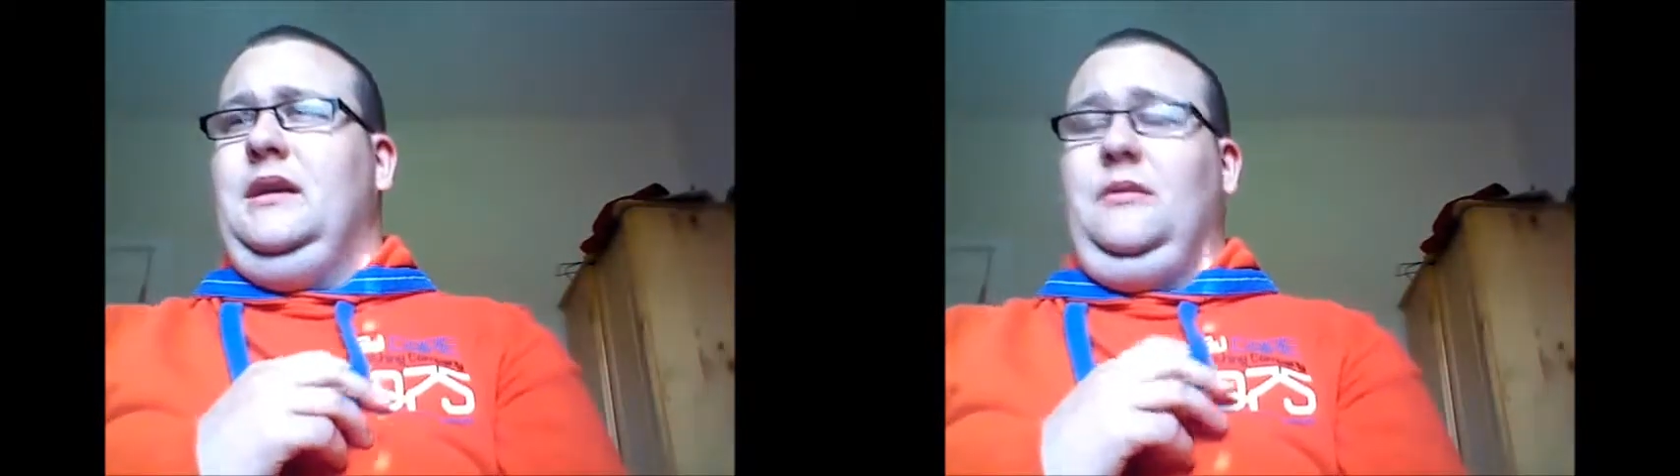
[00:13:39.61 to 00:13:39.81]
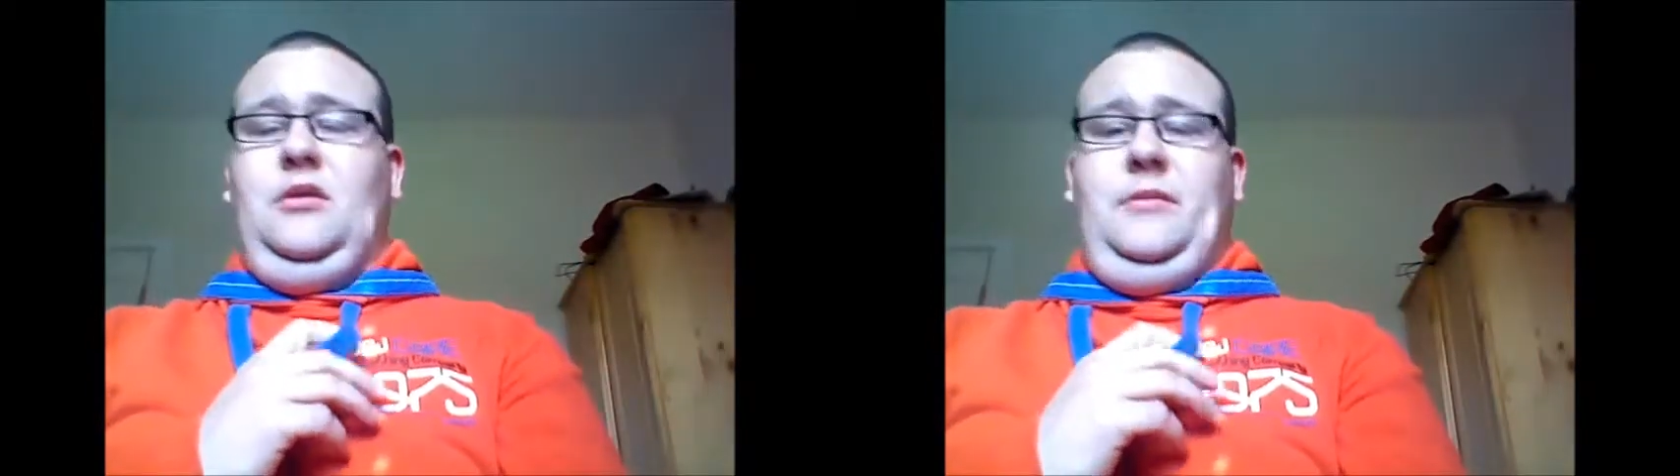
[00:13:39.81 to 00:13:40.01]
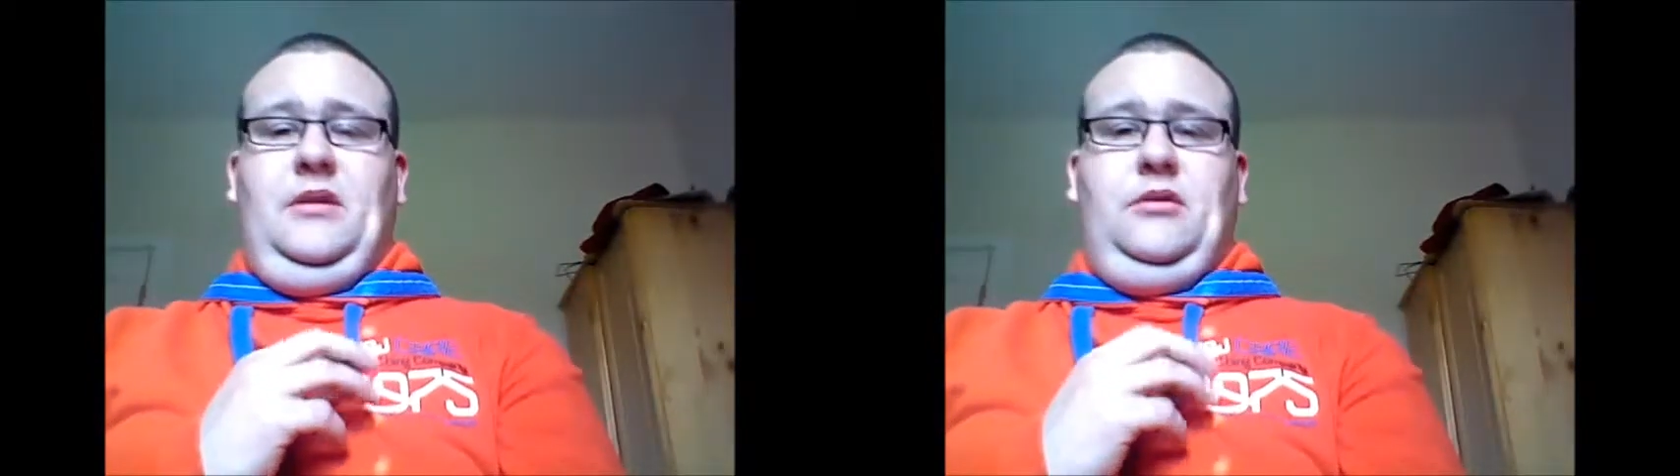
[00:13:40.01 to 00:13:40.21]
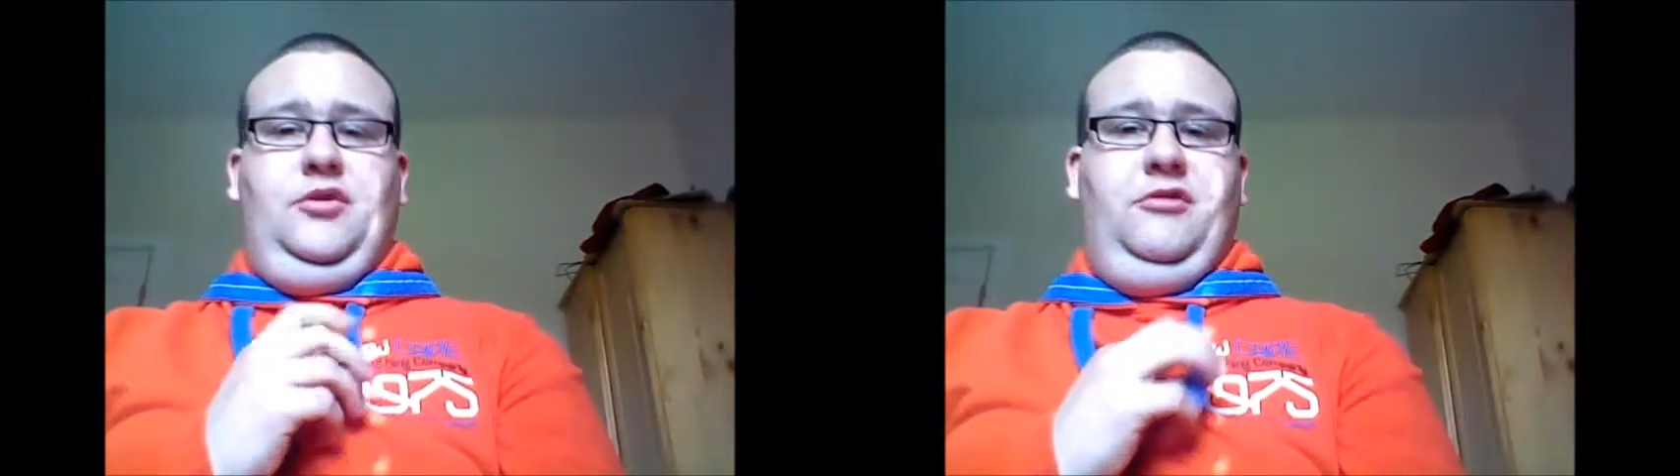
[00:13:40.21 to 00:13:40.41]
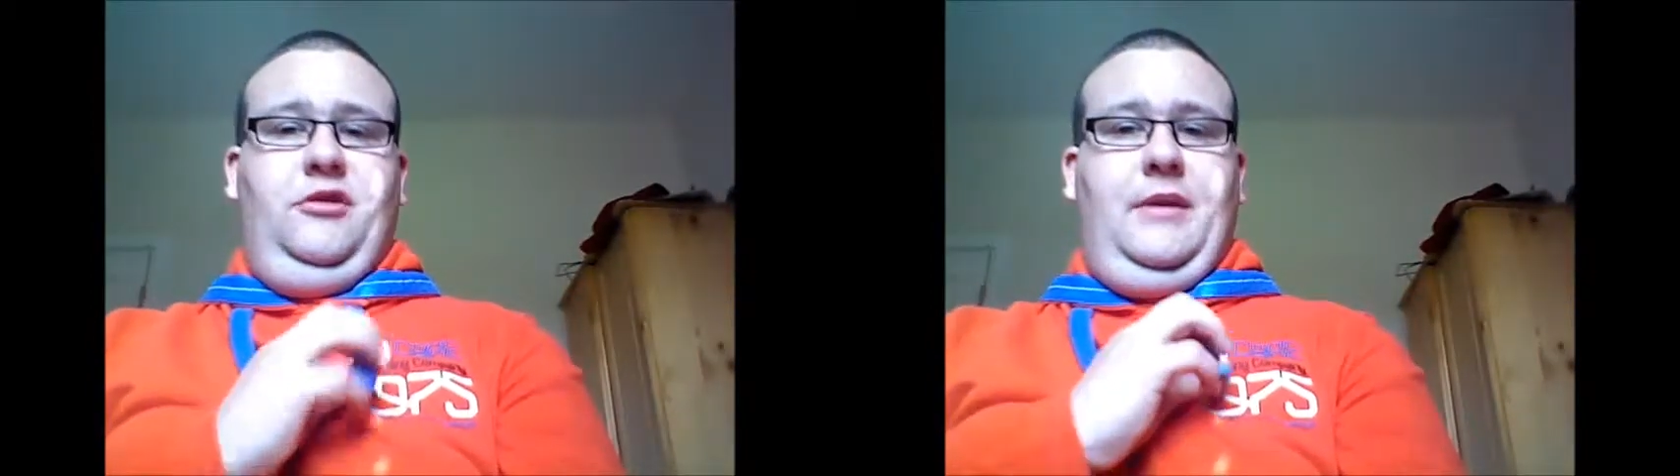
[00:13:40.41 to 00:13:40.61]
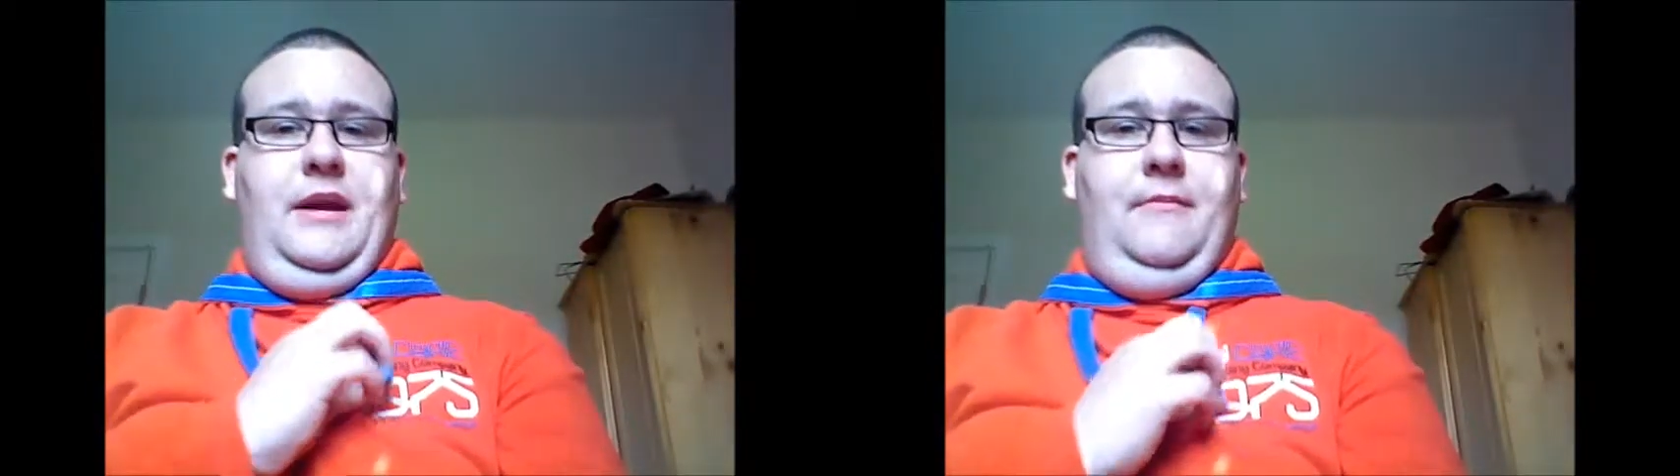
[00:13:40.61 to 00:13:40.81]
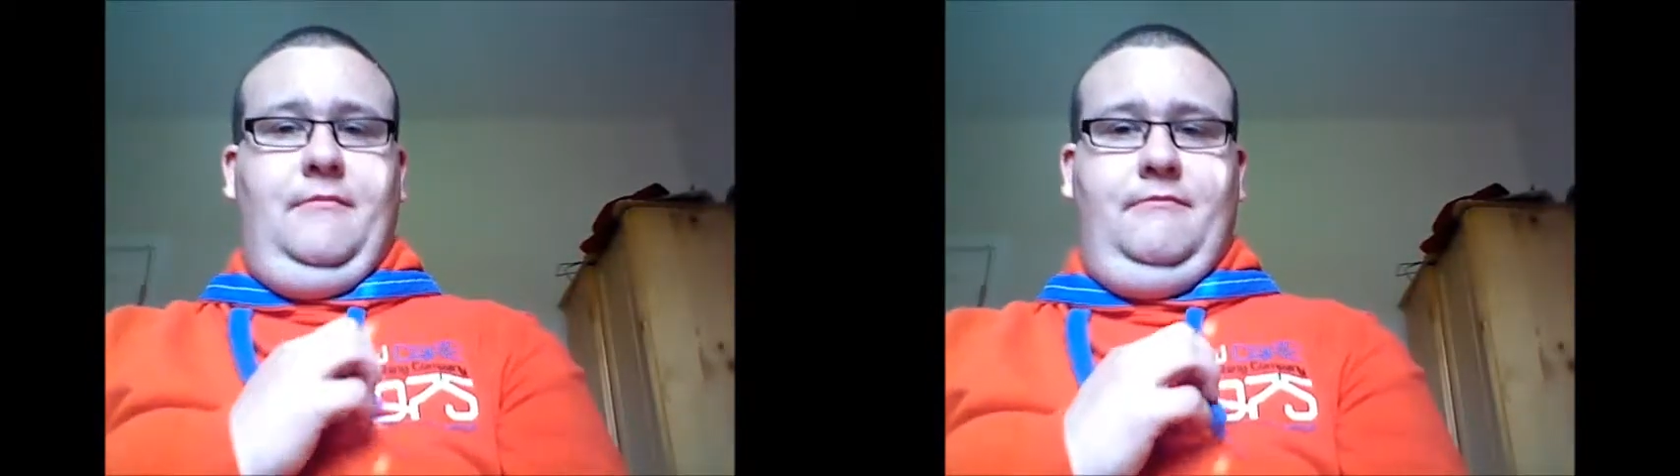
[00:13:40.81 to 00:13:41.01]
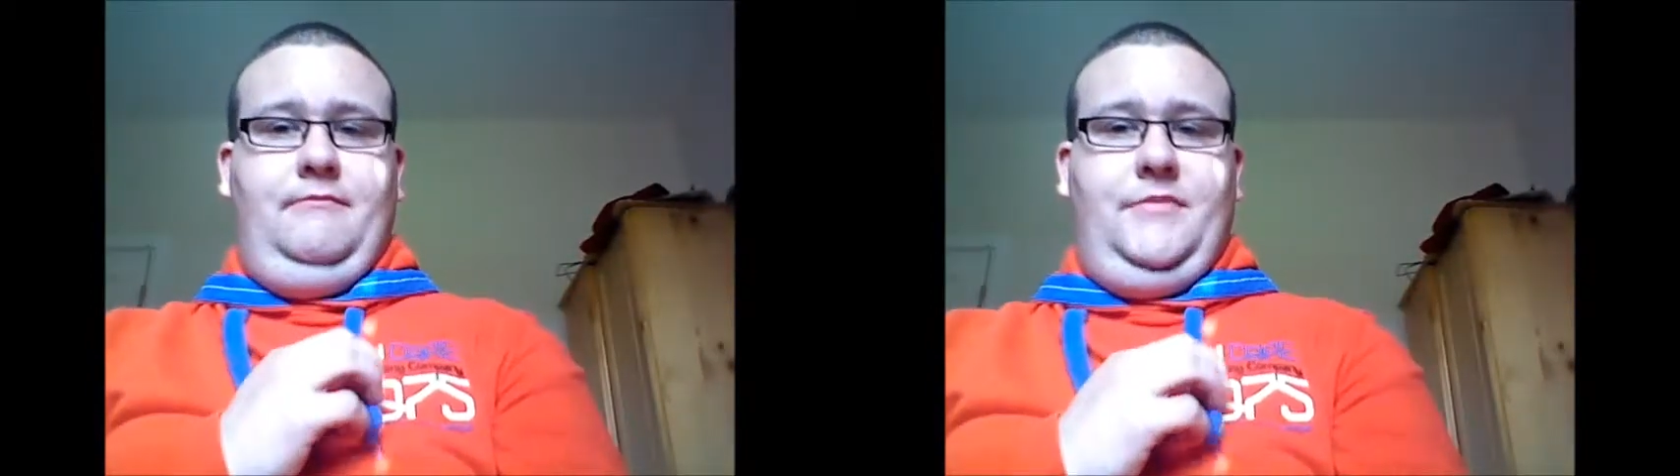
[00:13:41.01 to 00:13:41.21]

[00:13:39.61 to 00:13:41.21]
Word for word: I'm gonna be looking through um